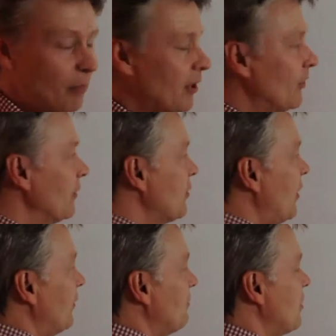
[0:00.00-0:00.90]
But in order
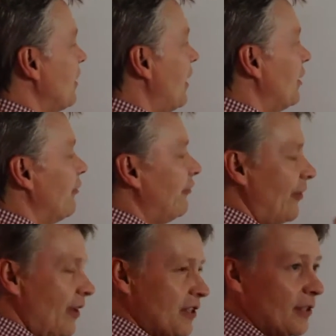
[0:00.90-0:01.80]
to add them together,
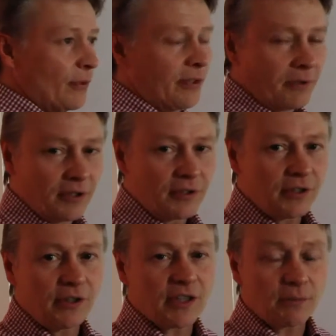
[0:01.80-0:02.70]
firstly what I'm going to
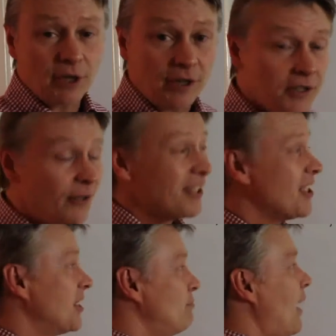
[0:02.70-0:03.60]
do is I'm going to
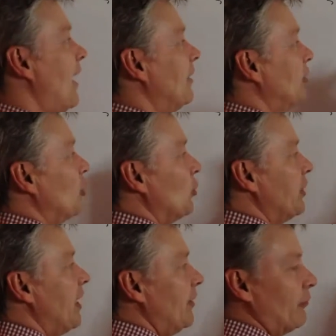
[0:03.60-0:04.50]
expand or
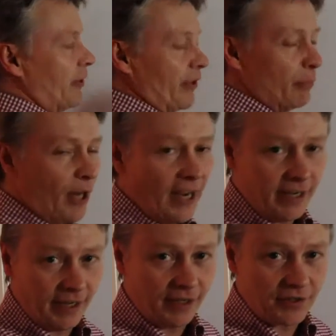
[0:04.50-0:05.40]
get rid of the
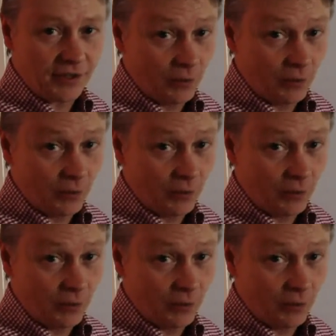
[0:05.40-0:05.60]
brackets.